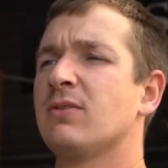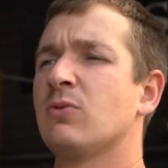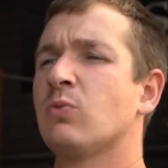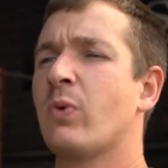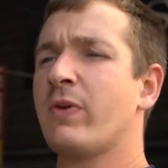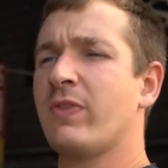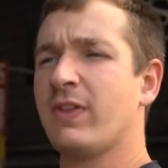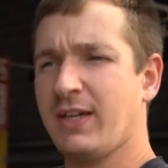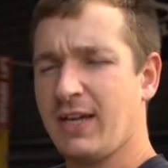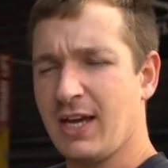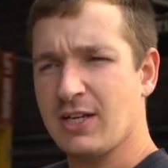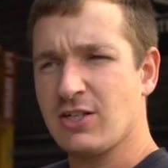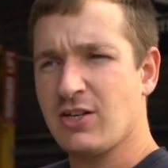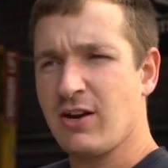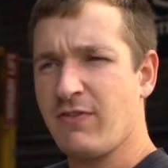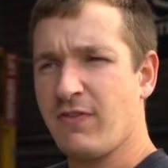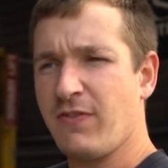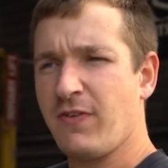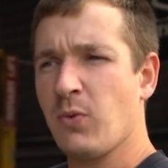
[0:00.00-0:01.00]
When the cage
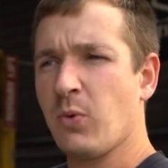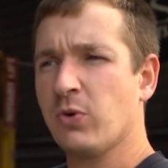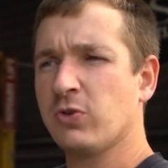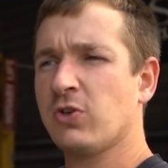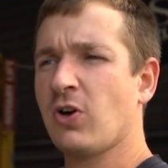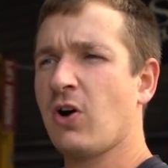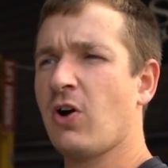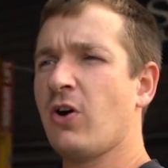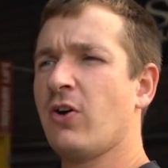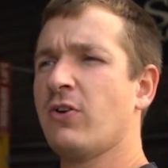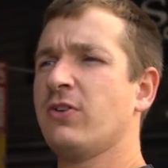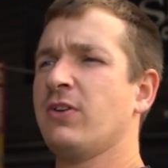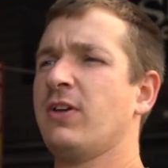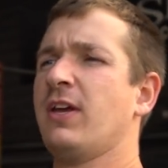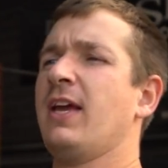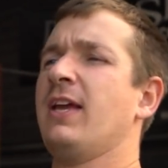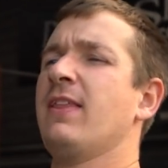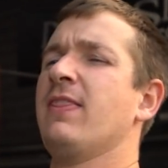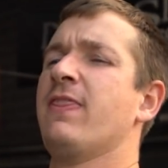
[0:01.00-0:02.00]
and everything was sorted,
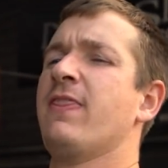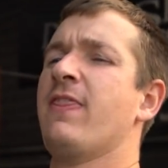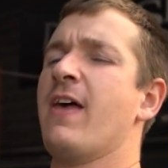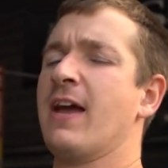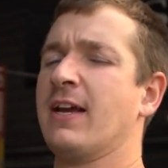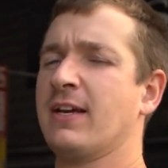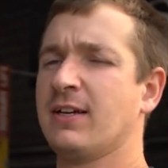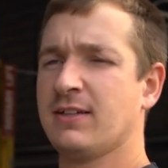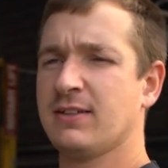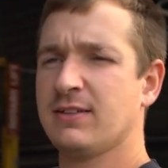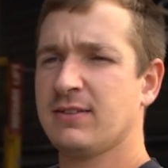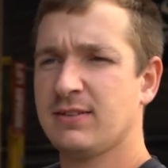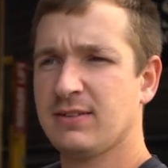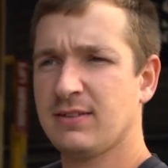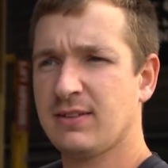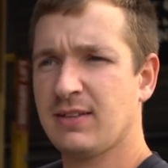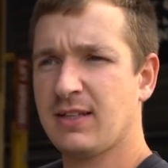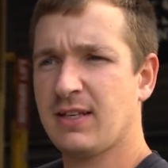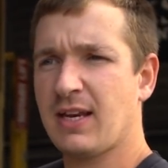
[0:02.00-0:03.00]
it then
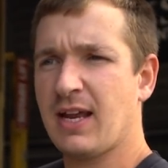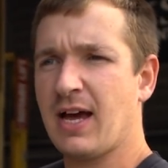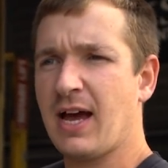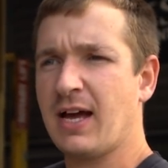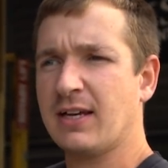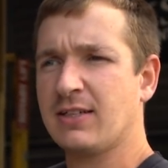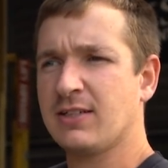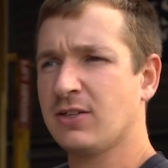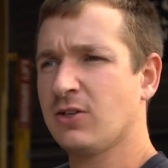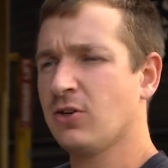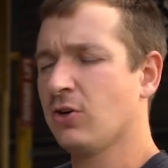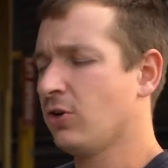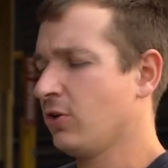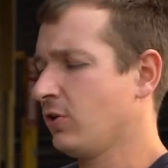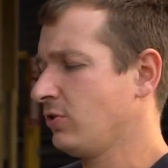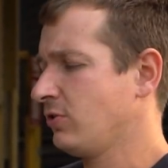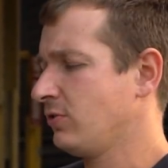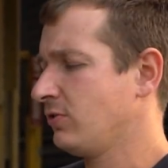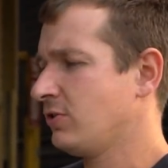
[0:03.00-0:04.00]
had to
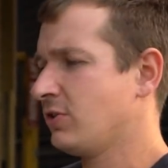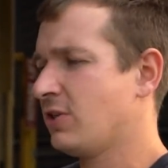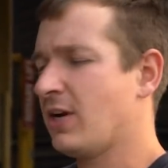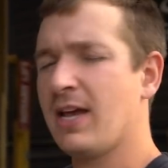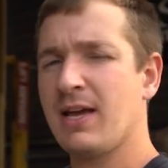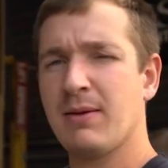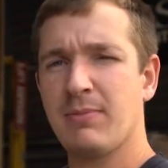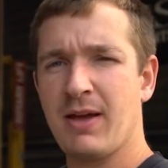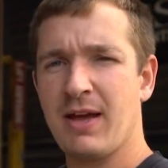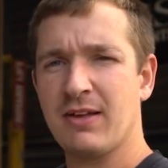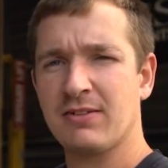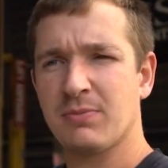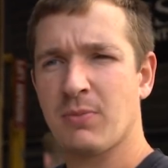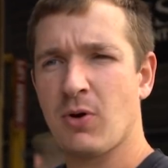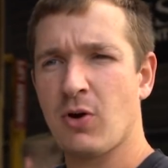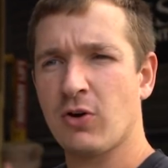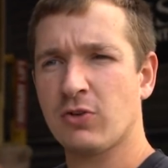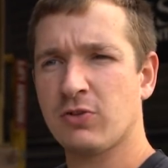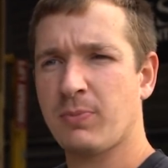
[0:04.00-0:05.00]
go to the ABS
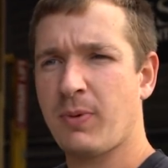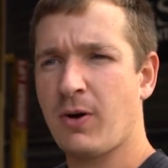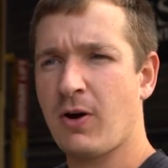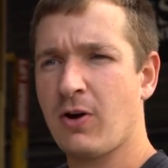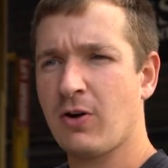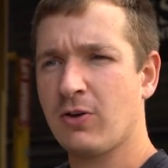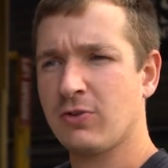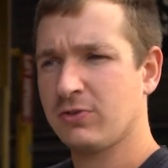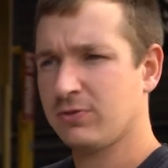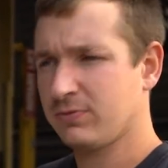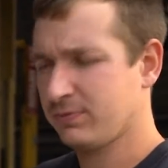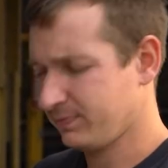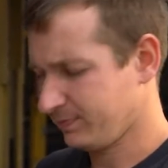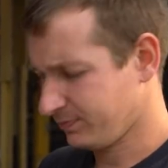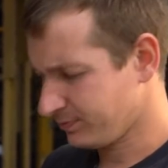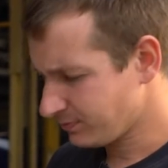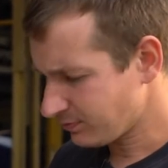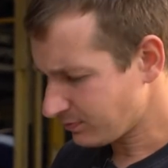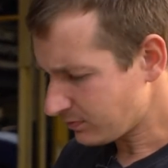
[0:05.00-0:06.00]
Motorsports,
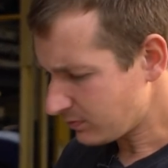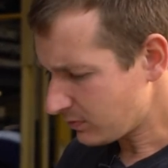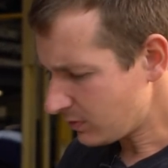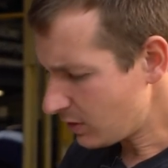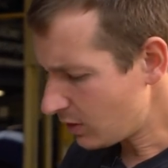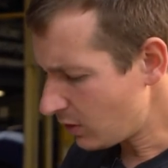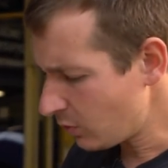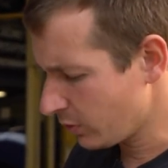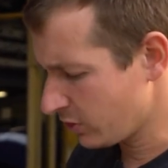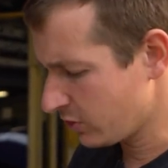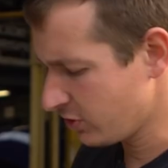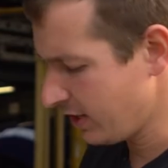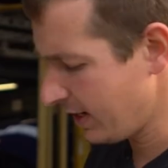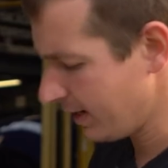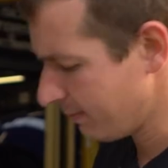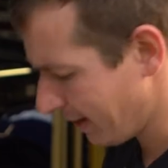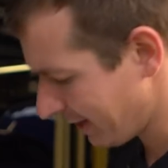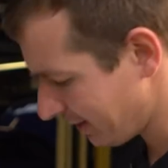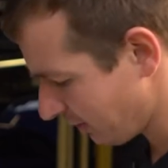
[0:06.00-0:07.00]
which
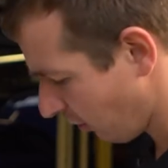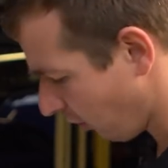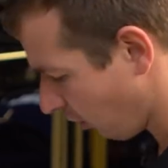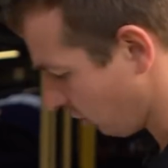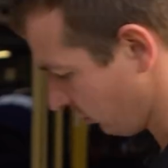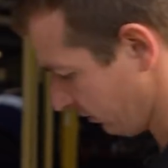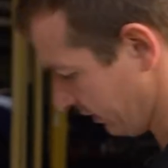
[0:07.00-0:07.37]
they made all